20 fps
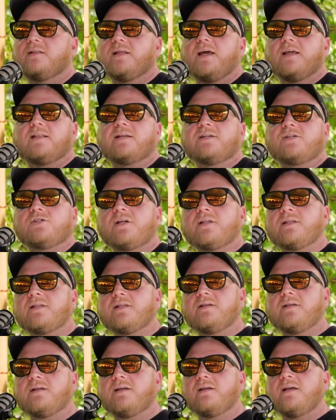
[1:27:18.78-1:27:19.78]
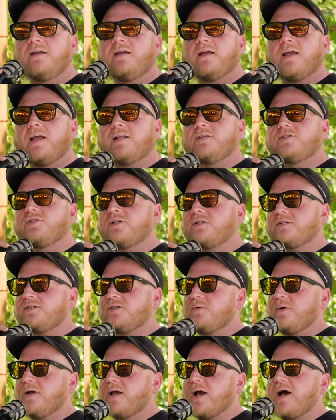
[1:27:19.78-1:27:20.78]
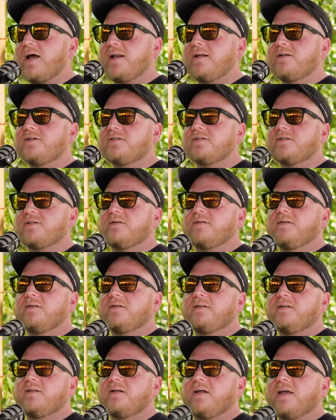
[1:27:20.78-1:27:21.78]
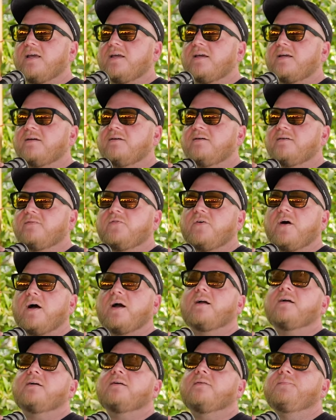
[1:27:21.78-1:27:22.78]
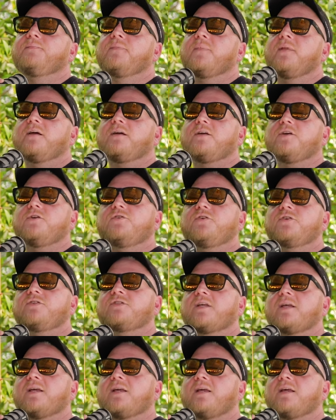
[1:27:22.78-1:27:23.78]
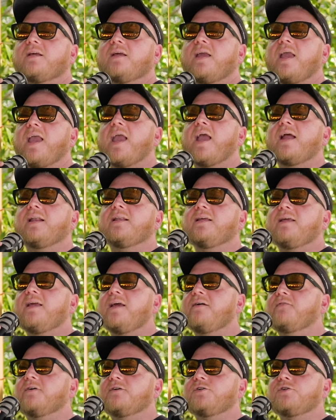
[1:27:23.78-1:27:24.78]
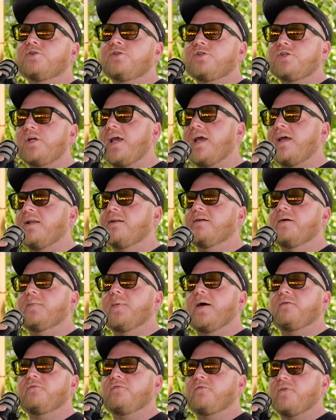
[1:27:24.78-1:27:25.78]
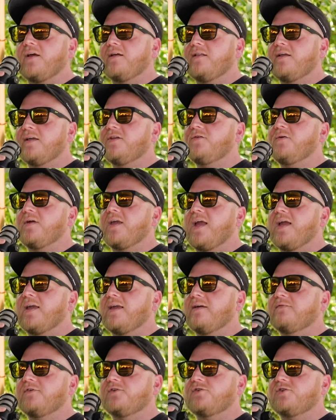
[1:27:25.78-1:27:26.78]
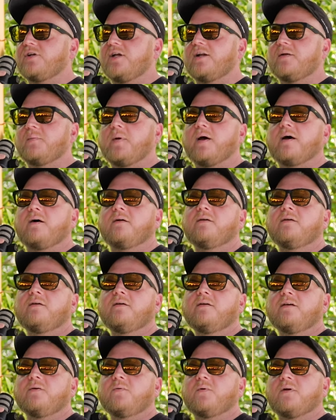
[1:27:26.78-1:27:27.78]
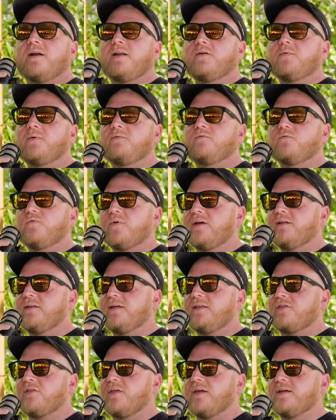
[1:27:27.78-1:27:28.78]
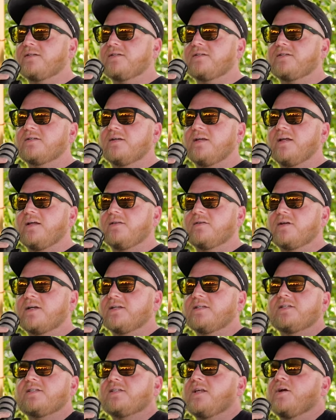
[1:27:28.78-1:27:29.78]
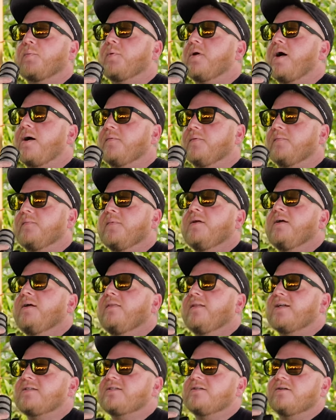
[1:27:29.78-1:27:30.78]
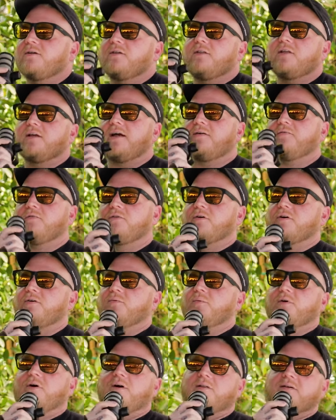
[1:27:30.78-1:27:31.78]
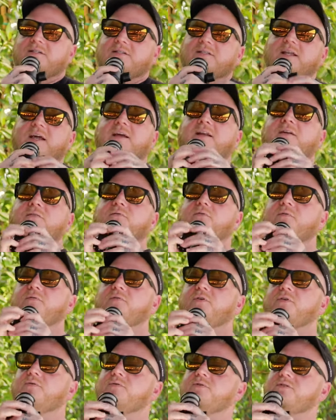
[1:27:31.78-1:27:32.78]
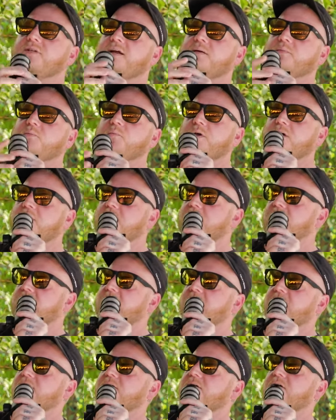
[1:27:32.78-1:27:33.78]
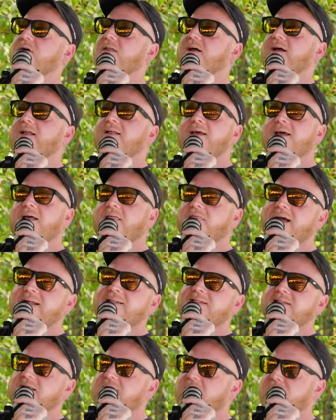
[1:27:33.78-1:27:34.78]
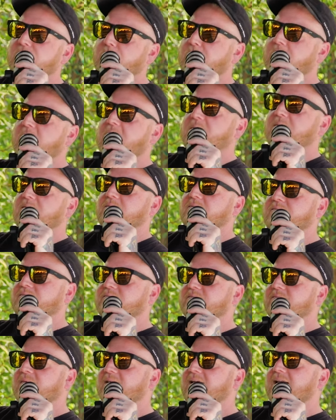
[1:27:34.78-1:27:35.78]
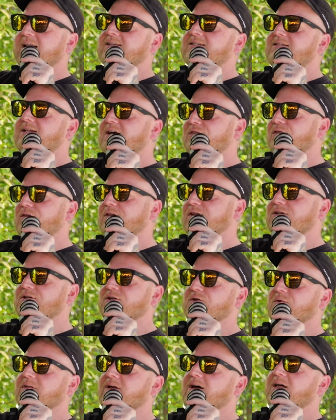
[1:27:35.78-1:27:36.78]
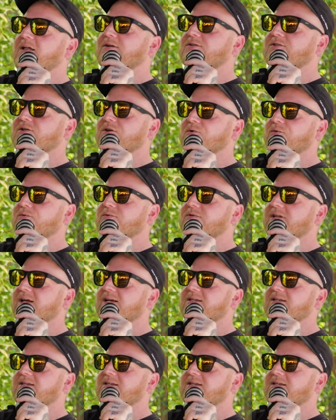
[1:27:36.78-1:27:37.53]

Like this shit. It's just you gotta just like fuck. You just can't give a shit about failing. You can't give a shit about what anyone really thinks, and because it's their problem. That's another thing I've learned with all these negative reviews that we all get and all that. That's their problem. That has nothing to do with Alex Koons.